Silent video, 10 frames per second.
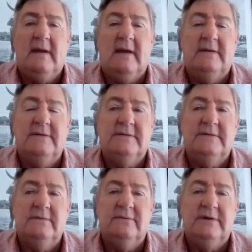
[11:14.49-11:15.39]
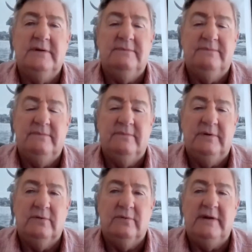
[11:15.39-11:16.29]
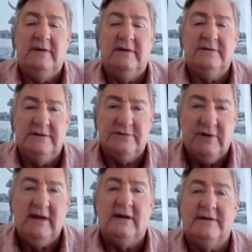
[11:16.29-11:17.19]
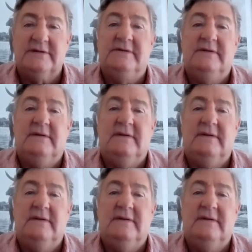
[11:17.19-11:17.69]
And we all went in as regulars.